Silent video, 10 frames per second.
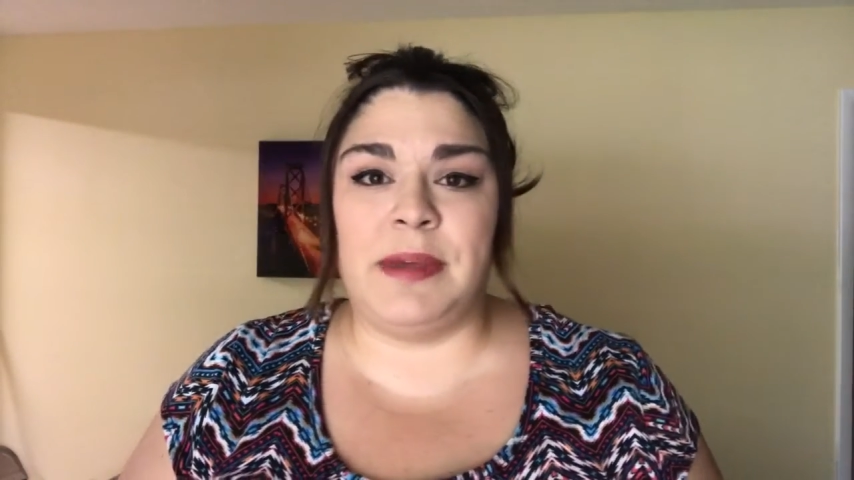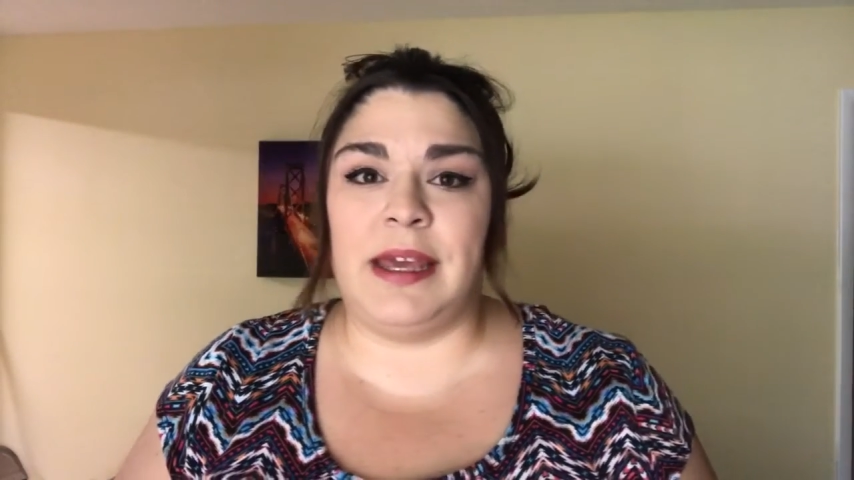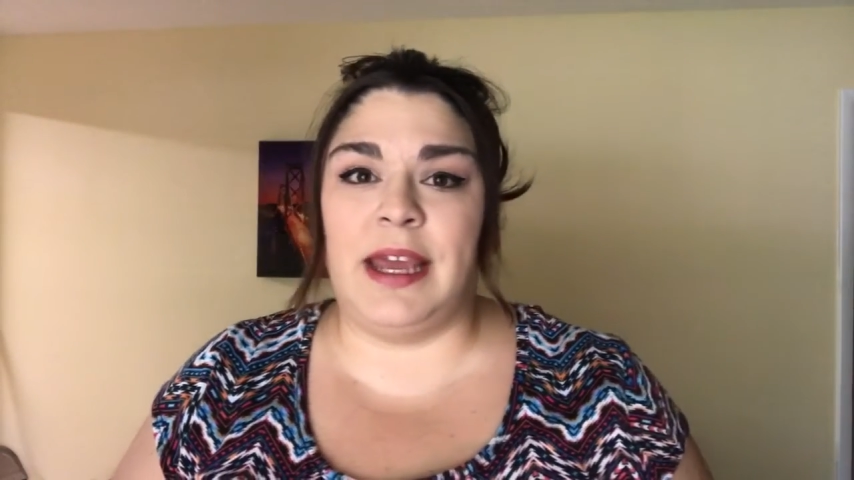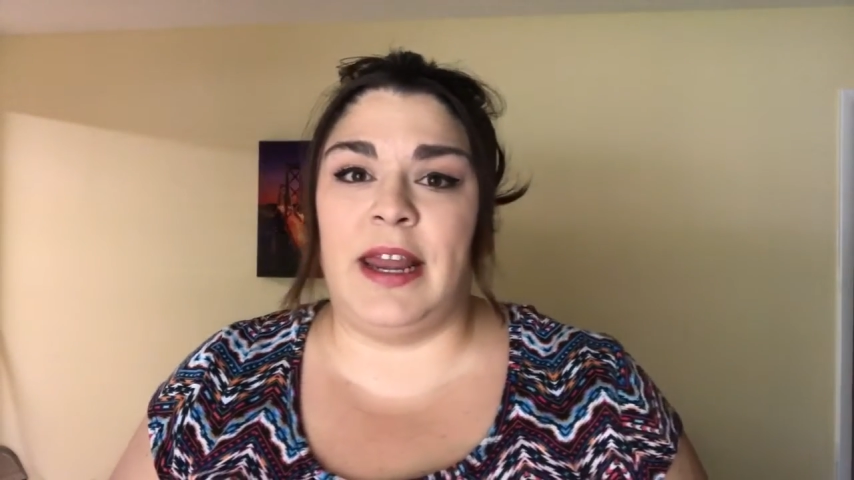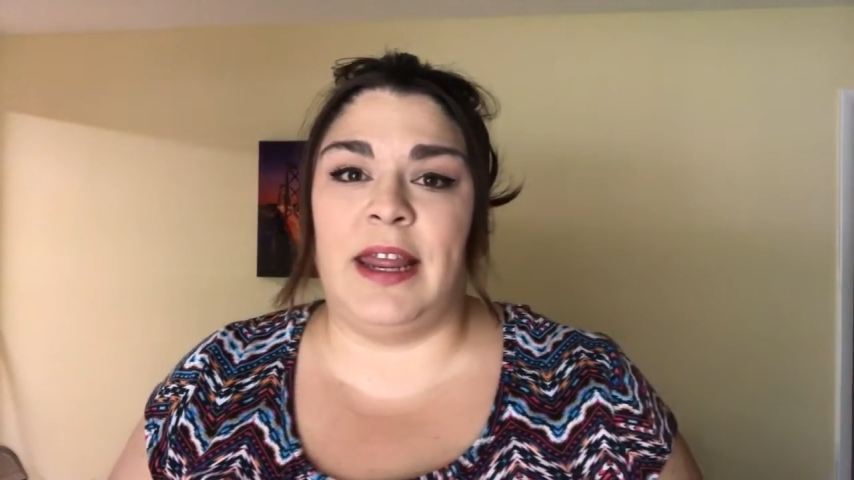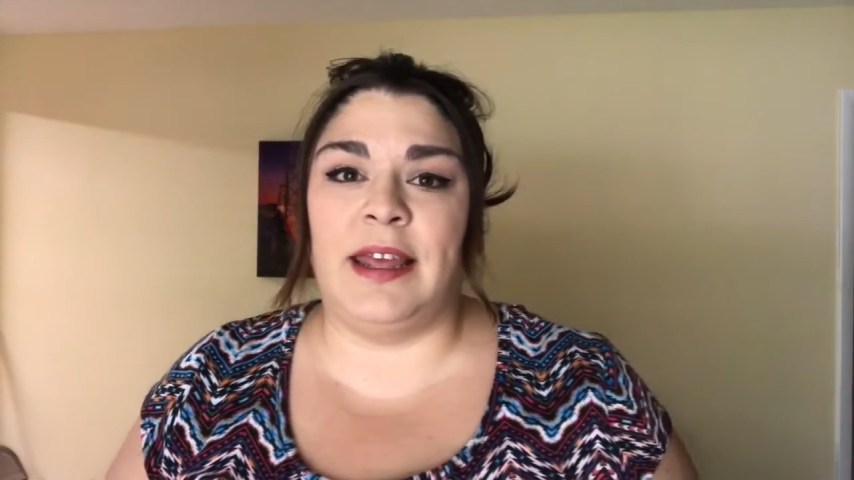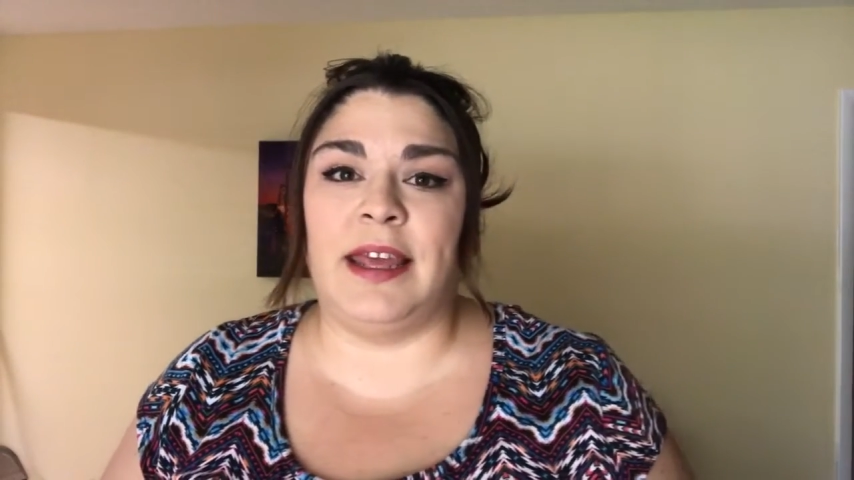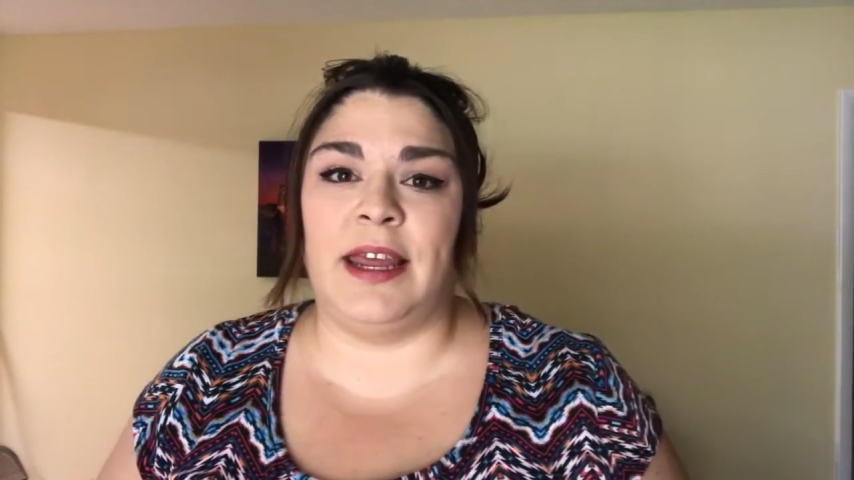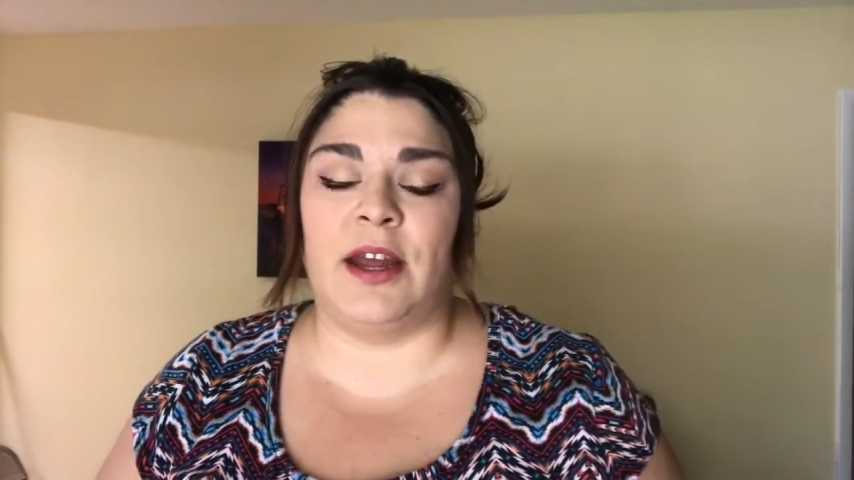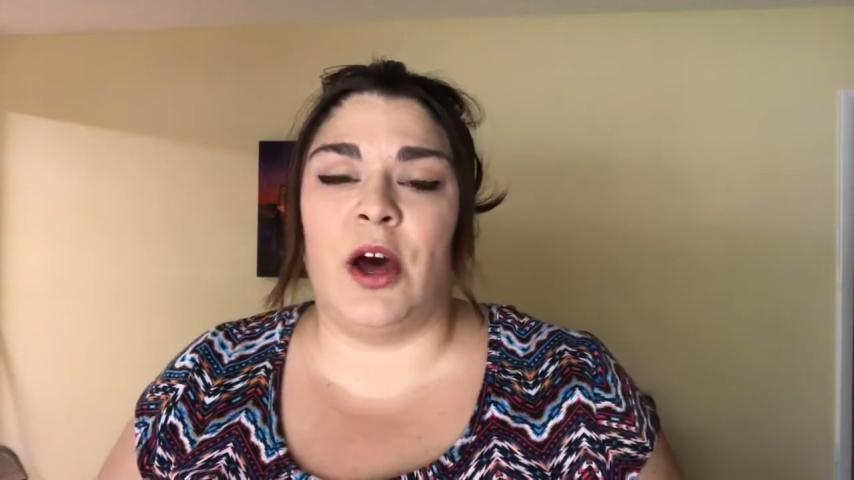be eating
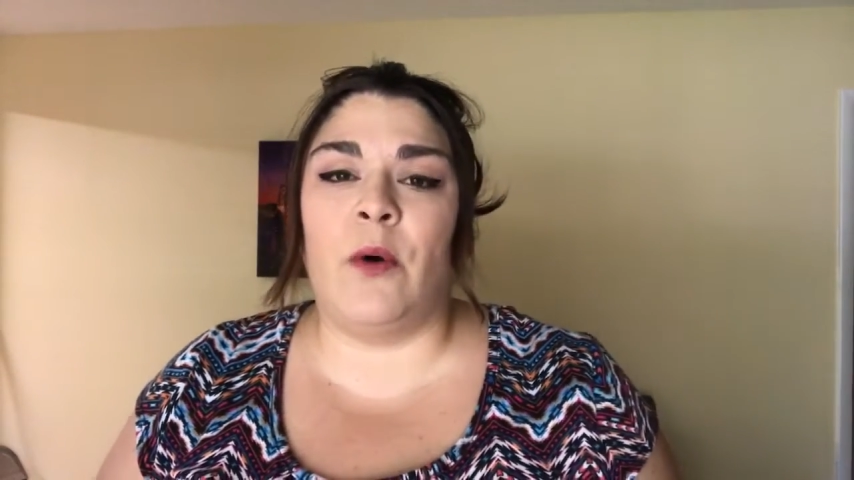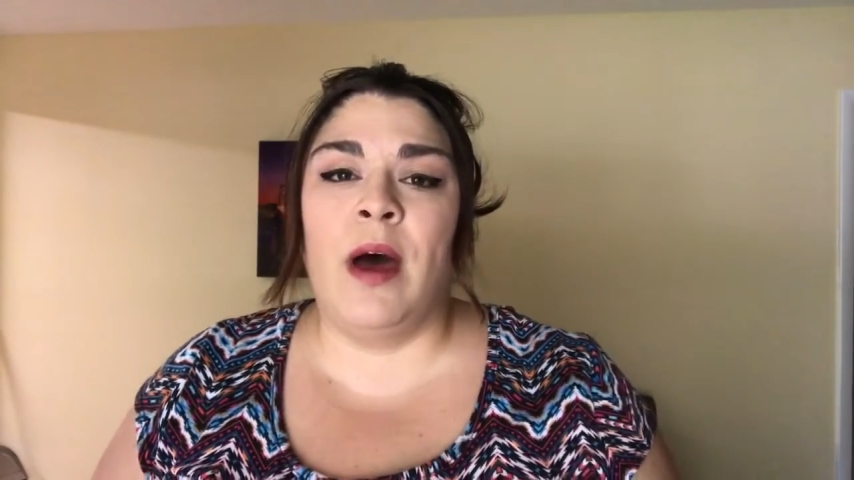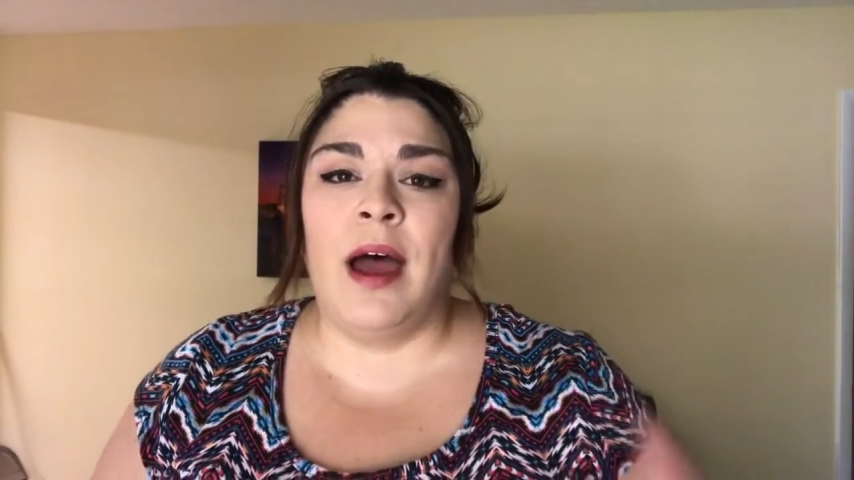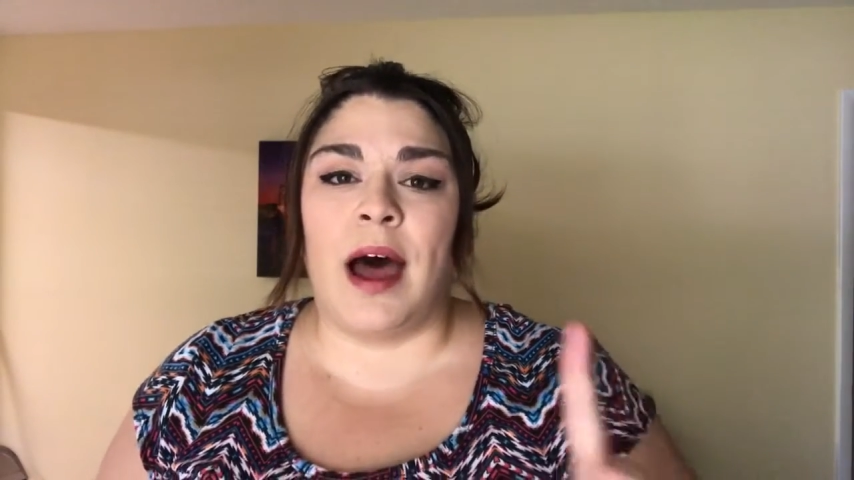keto.